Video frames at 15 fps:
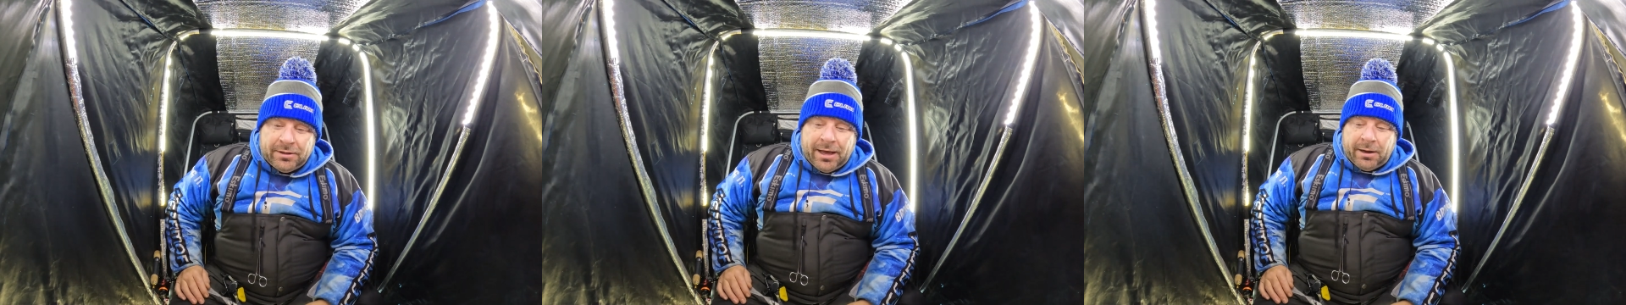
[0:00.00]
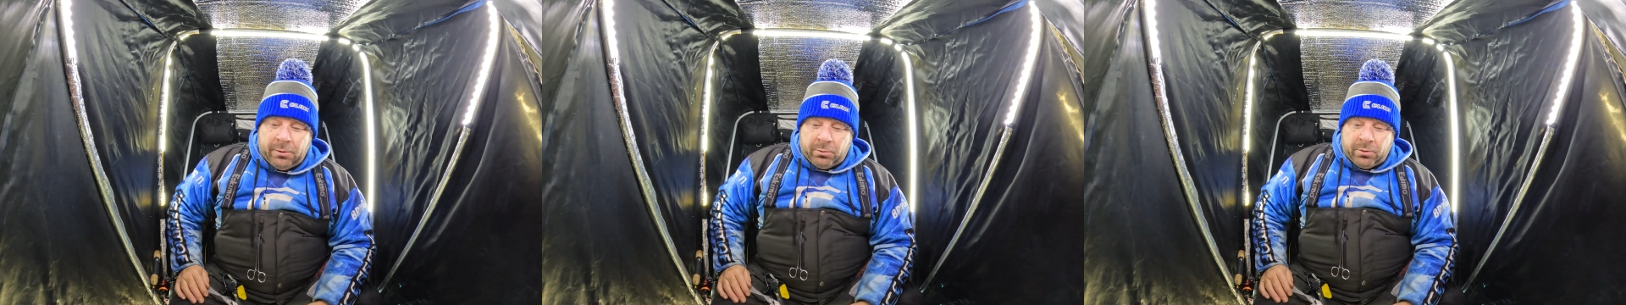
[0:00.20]

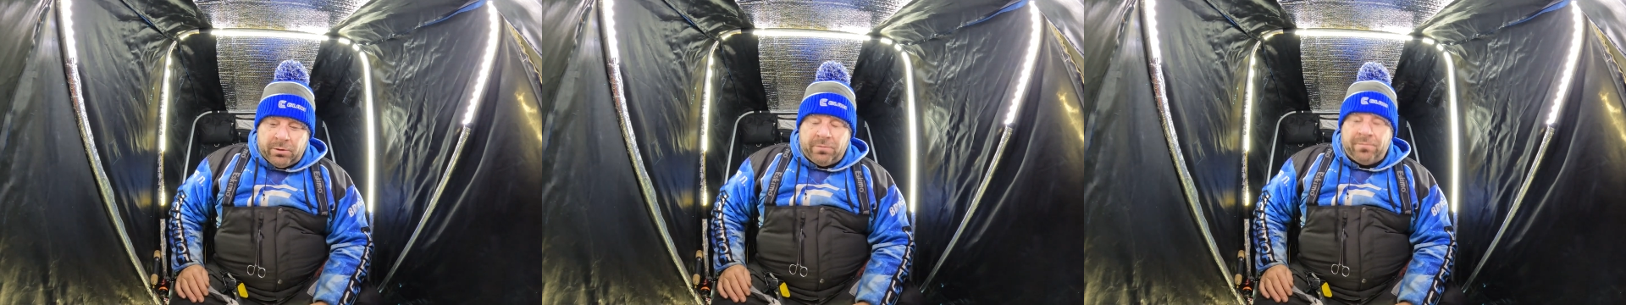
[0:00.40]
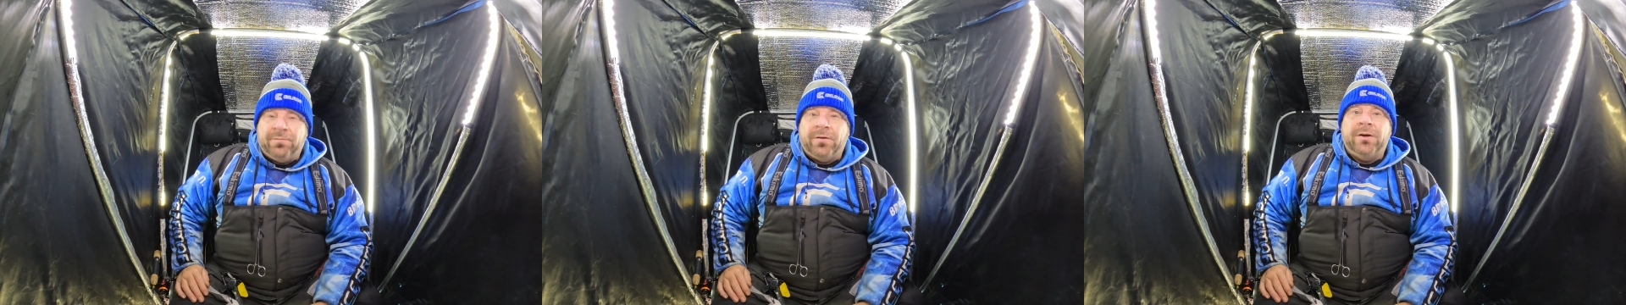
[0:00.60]
that
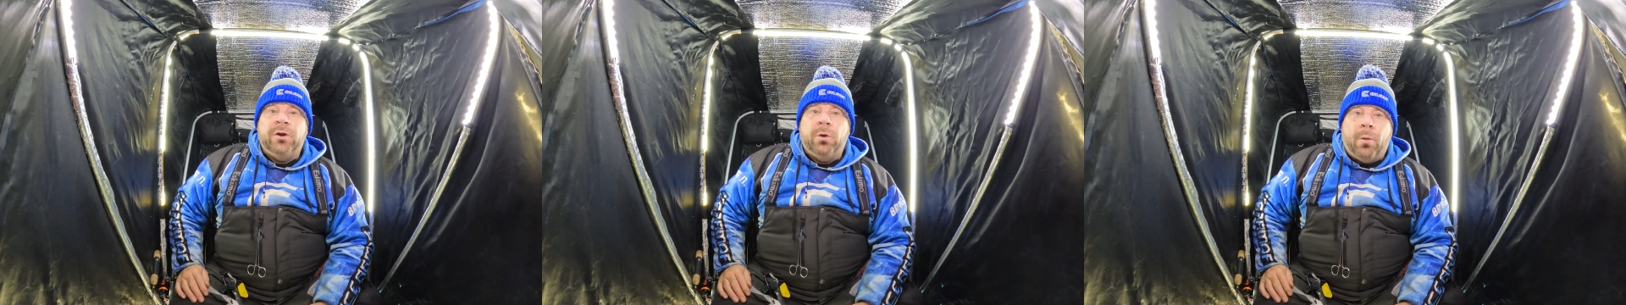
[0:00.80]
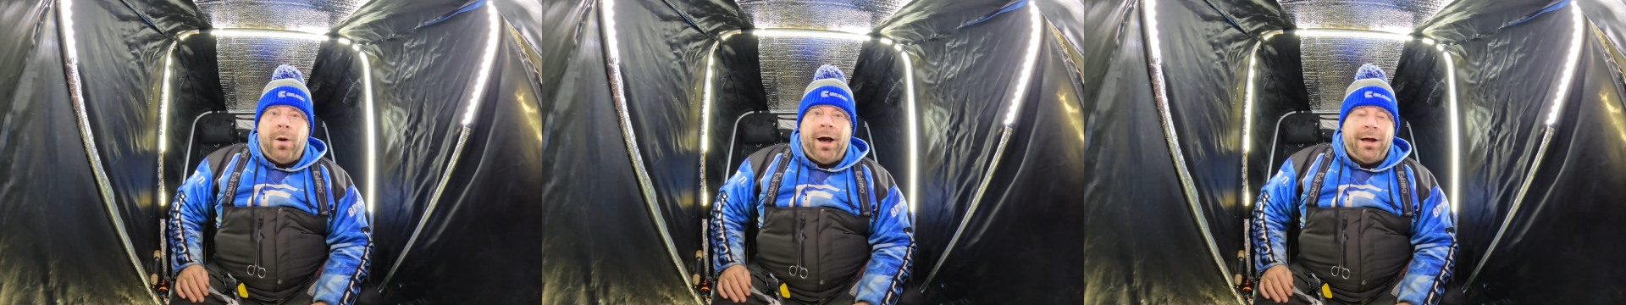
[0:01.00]
were fun
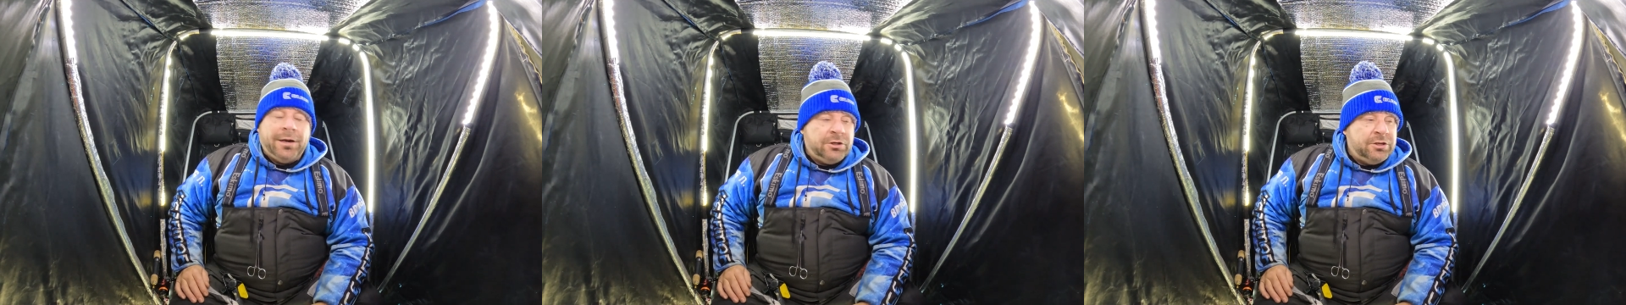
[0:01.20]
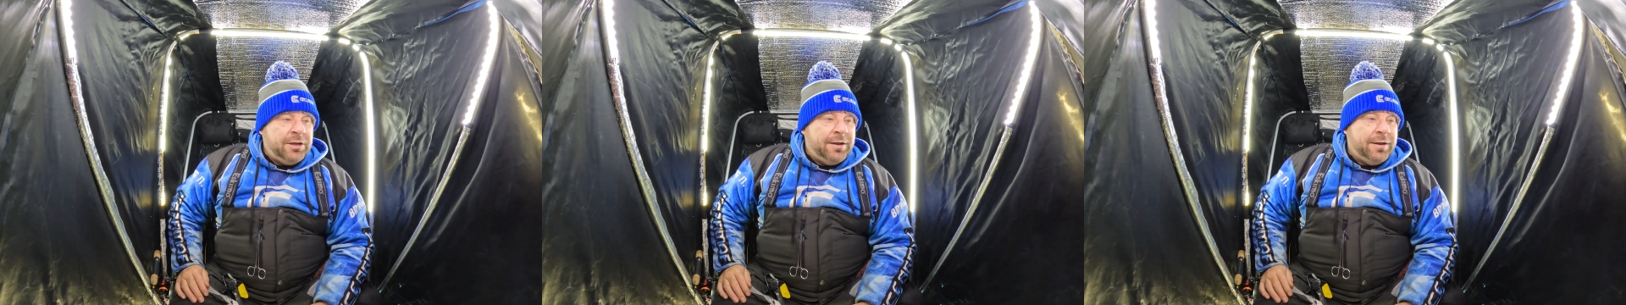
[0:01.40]
to
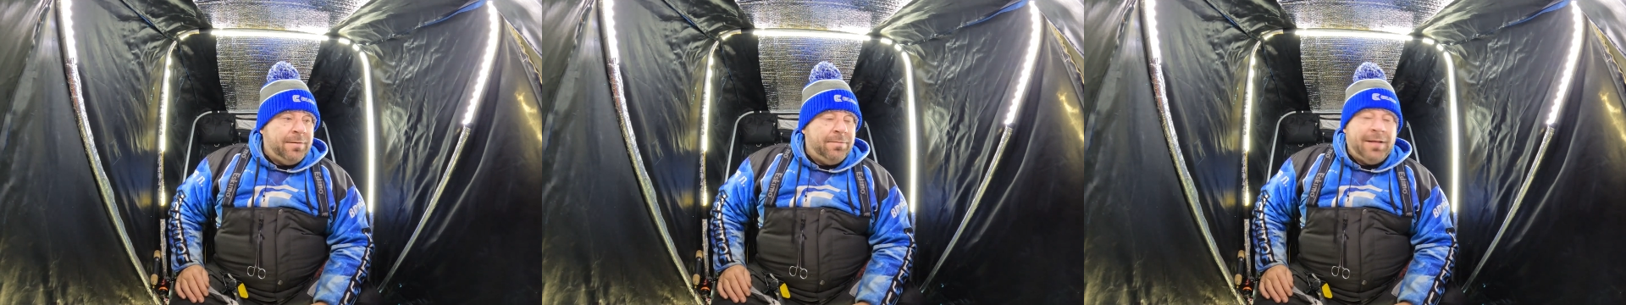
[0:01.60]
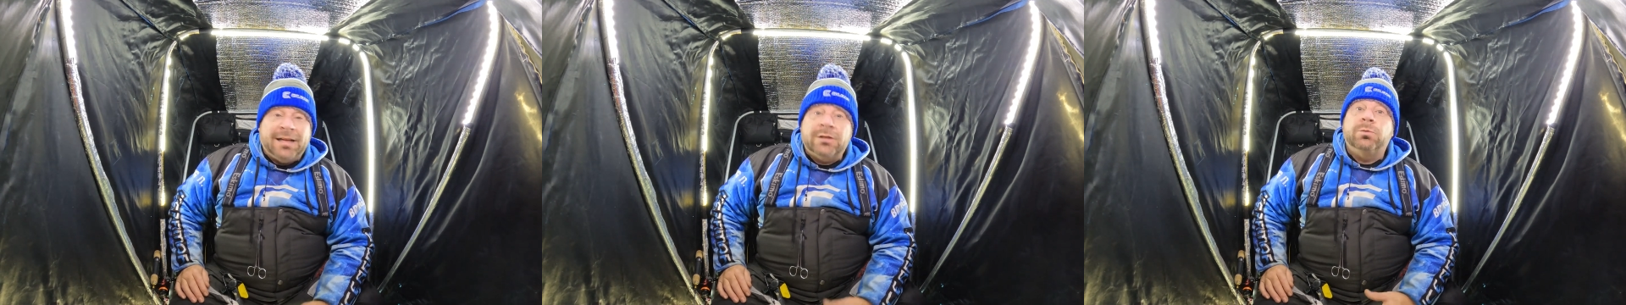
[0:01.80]
watch,
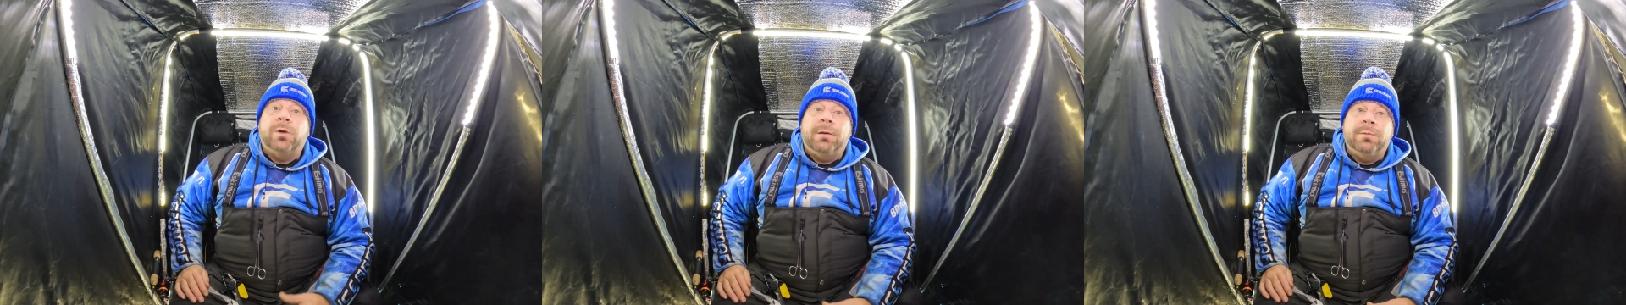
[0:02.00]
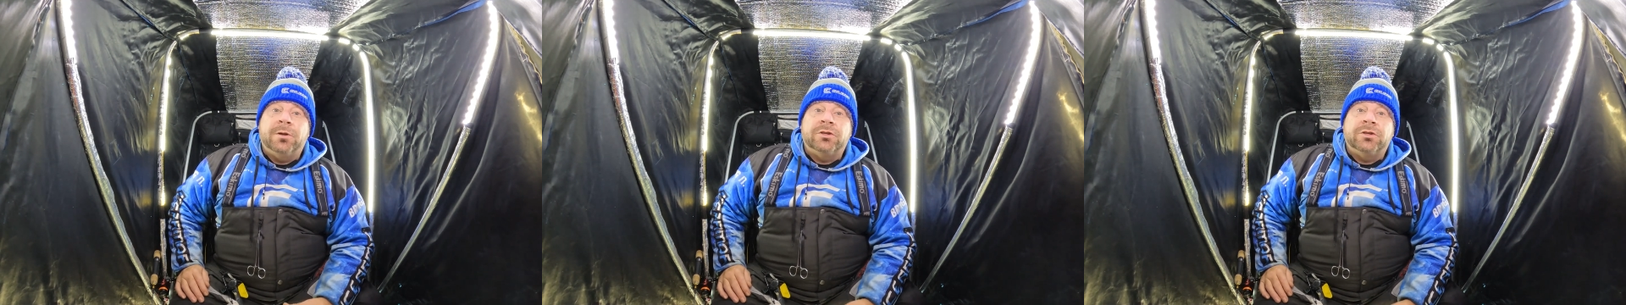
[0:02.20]
and that's
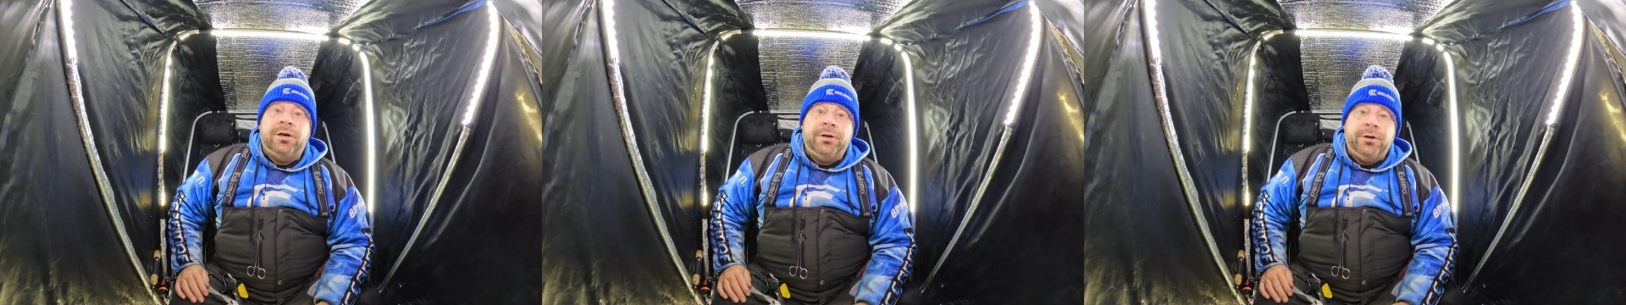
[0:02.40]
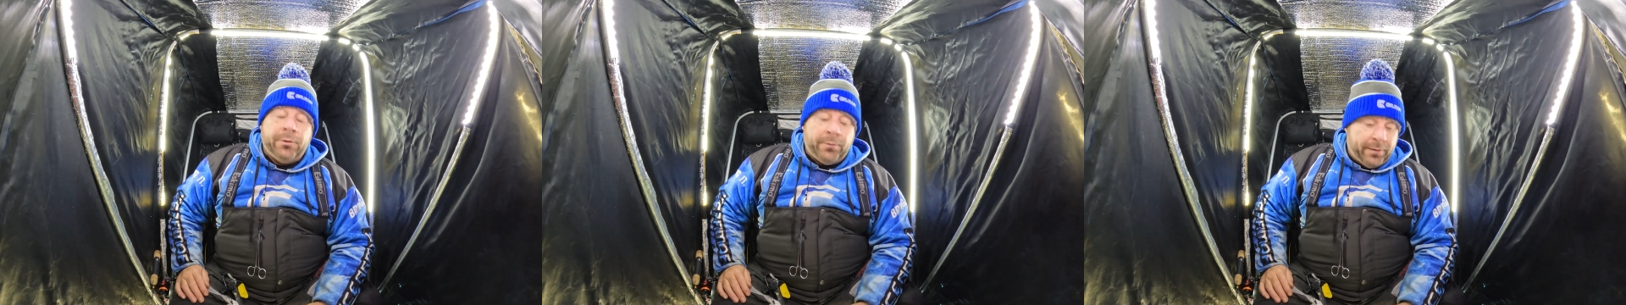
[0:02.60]
what I'm going to
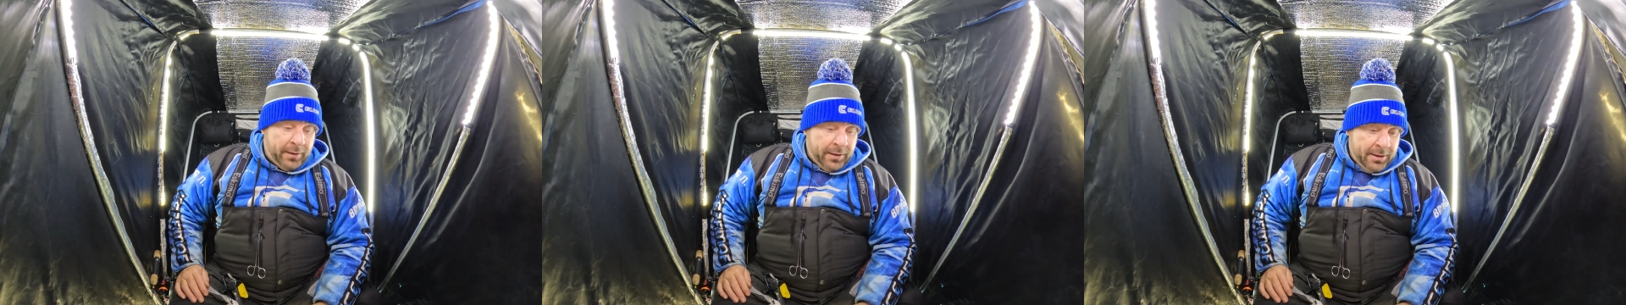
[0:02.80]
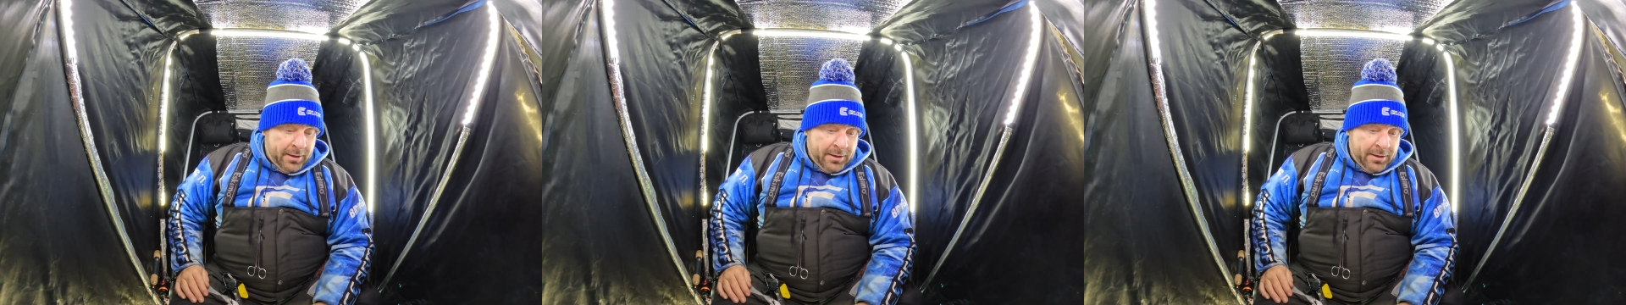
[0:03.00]
start doing.